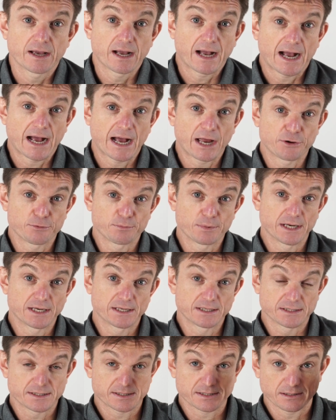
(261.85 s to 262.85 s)
100
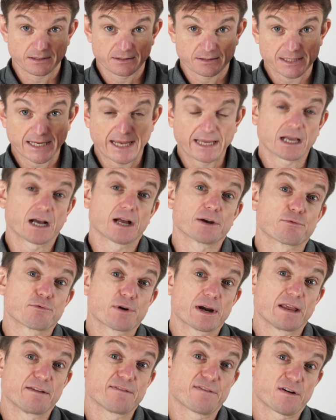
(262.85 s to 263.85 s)
meters, take out
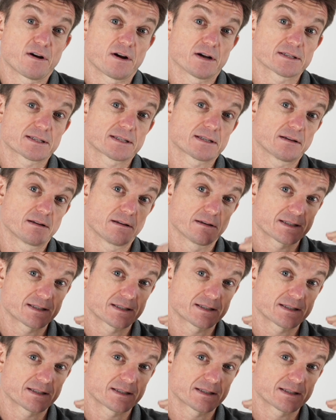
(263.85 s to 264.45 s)
really fast,